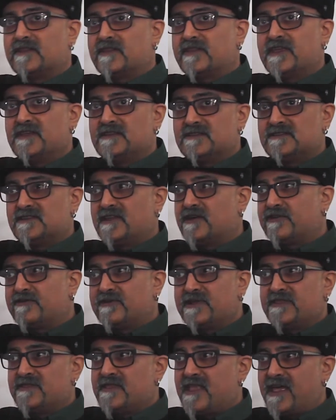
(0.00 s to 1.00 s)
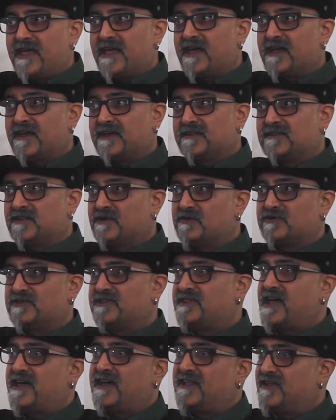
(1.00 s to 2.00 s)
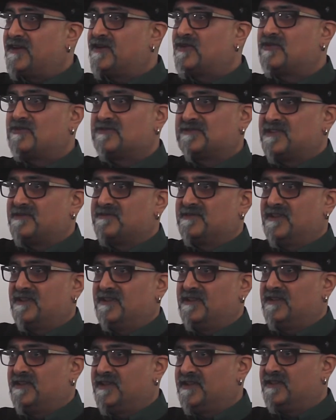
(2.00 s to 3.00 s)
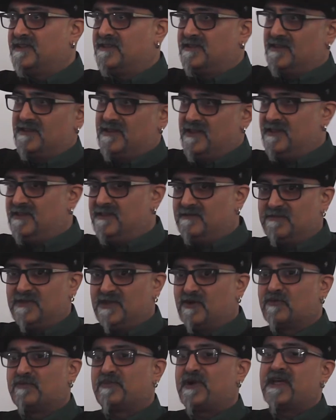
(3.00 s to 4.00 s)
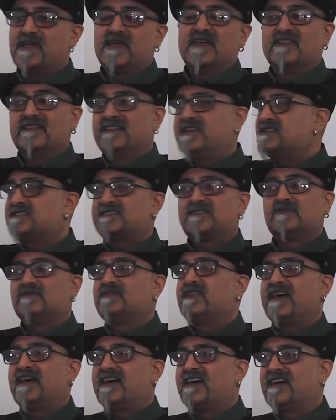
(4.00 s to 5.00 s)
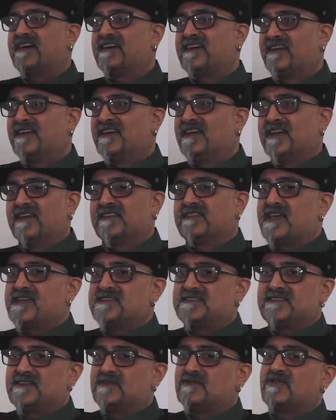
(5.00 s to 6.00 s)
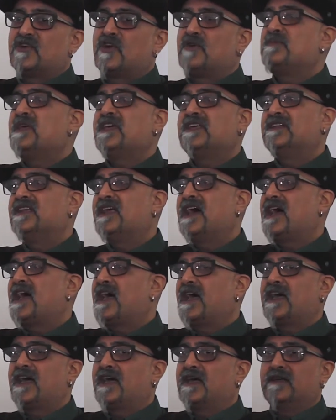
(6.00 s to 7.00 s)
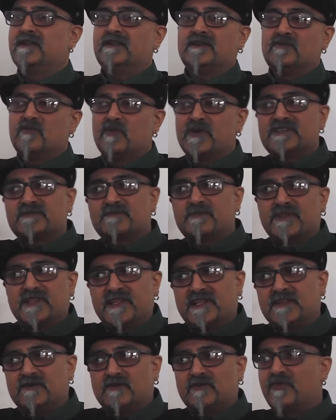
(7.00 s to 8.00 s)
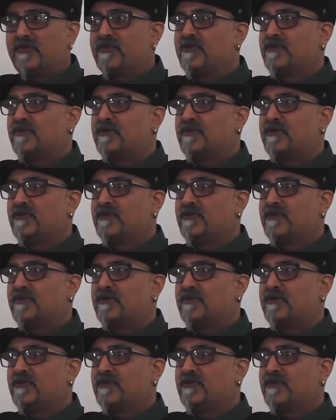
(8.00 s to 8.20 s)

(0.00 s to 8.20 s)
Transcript: things that are in there, that were there, that caused the little break, they're still there. They still come in and whisper their little